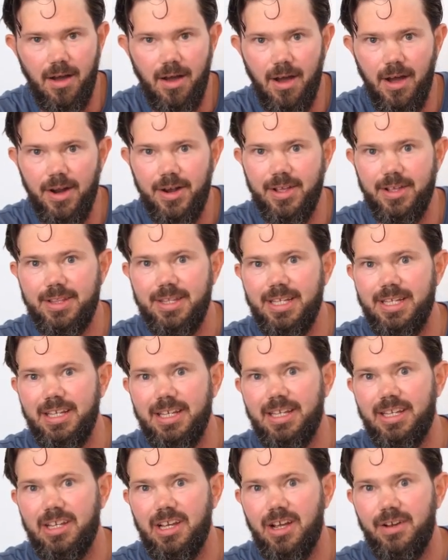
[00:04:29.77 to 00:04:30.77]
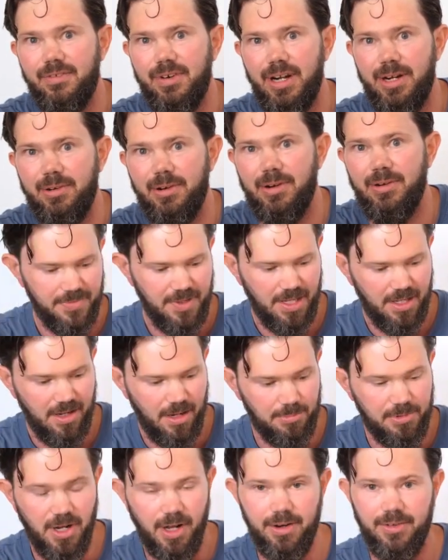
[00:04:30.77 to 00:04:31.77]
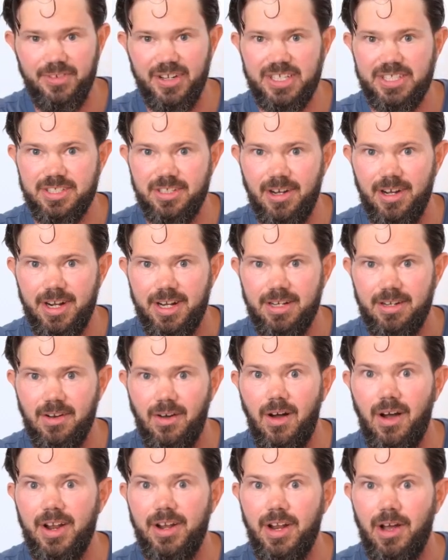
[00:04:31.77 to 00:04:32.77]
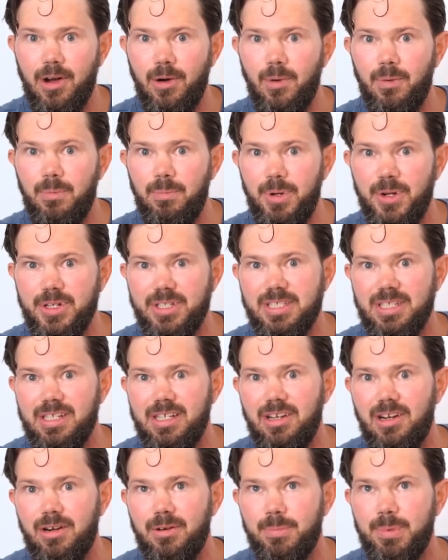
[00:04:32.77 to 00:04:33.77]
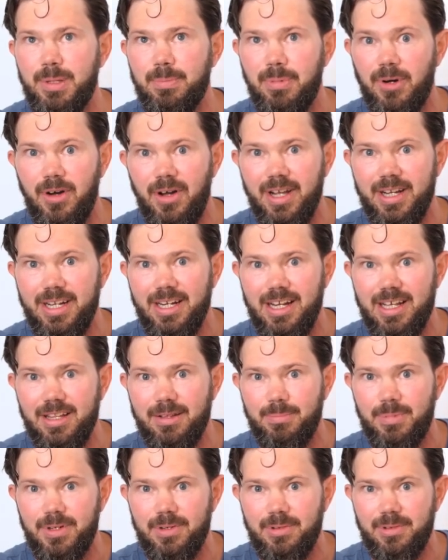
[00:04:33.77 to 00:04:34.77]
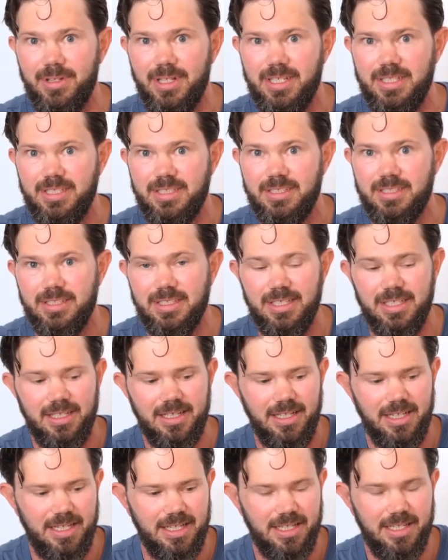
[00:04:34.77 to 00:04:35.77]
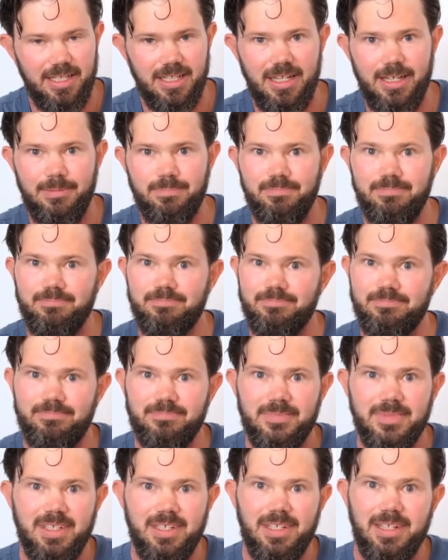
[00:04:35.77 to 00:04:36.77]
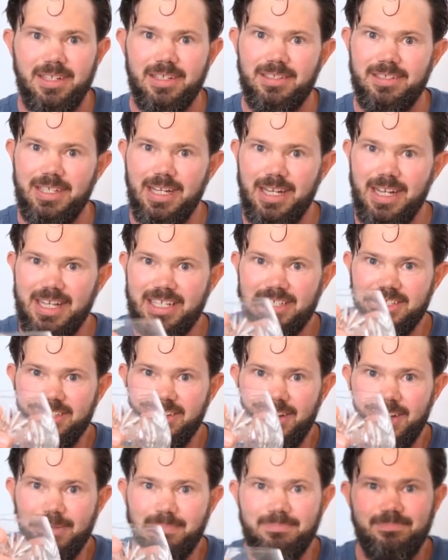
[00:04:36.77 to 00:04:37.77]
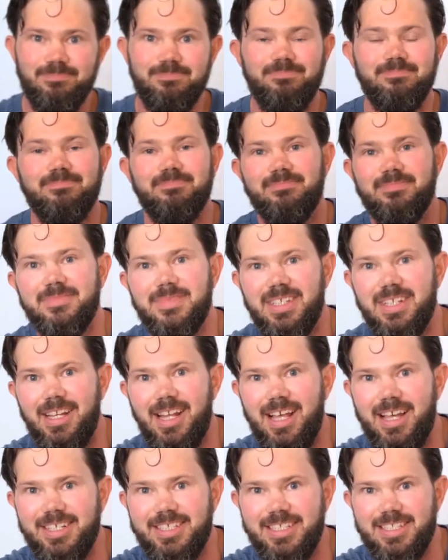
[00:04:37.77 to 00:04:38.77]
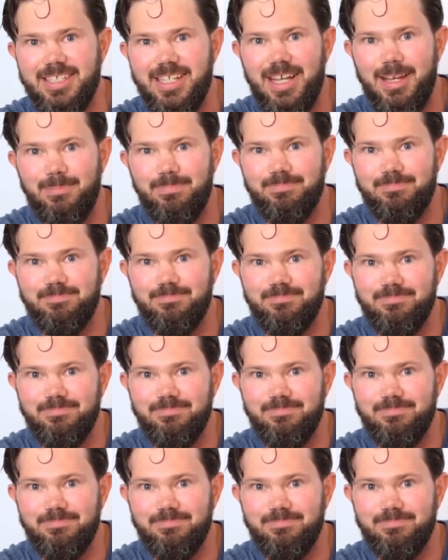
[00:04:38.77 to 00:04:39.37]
I don't think you can go very wrong. I'm kind of excited. I know personally I'll be buying another bottle of this. And till next time, glasses up.